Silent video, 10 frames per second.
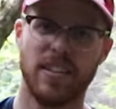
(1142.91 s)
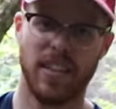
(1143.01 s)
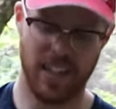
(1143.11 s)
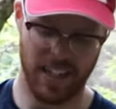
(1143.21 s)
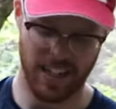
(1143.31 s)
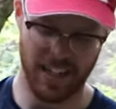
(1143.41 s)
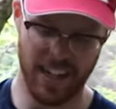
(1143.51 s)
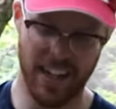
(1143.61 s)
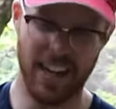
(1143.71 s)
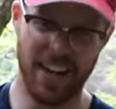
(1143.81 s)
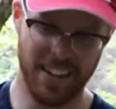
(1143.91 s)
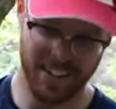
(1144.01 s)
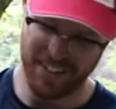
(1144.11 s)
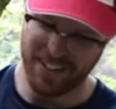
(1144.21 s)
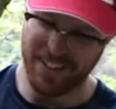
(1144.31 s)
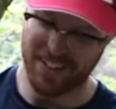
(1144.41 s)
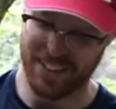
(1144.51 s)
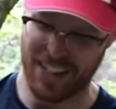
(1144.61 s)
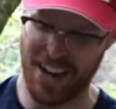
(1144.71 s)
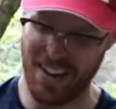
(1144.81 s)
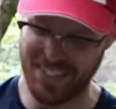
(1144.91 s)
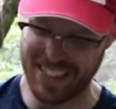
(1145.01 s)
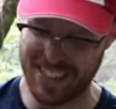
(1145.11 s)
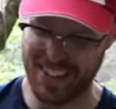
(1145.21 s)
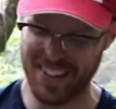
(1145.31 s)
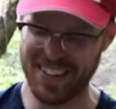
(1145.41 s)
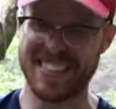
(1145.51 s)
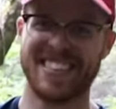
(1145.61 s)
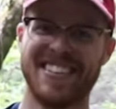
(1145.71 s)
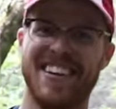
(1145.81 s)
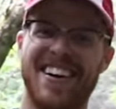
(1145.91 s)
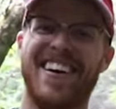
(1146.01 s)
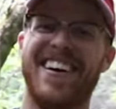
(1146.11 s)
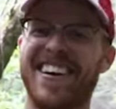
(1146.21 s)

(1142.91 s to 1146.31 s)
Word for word: And uh, seventy-two inches long.